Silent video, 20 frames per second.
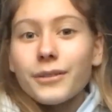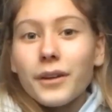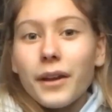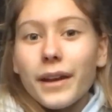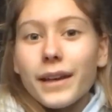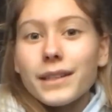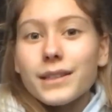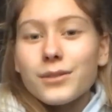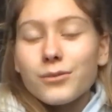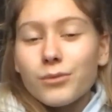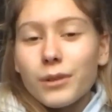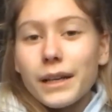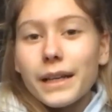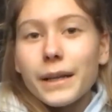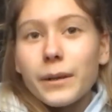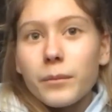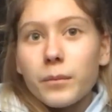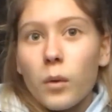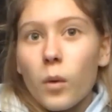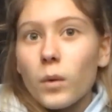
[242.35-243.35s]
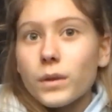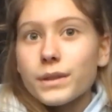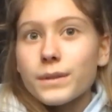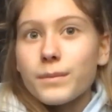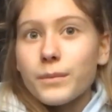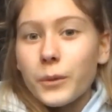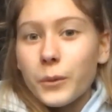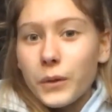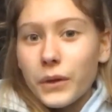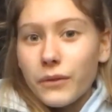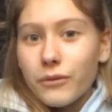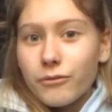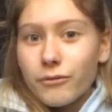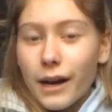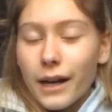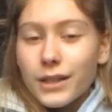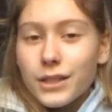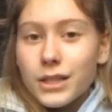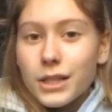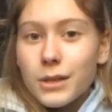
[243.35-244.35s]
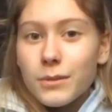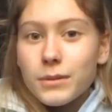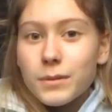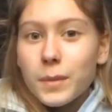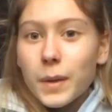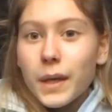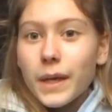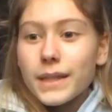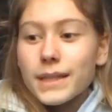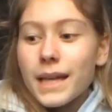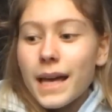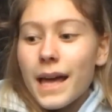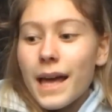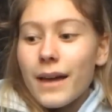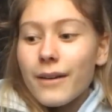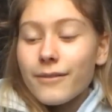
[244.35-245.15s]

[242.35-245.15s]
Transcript: I feel like it's really important building friendships, because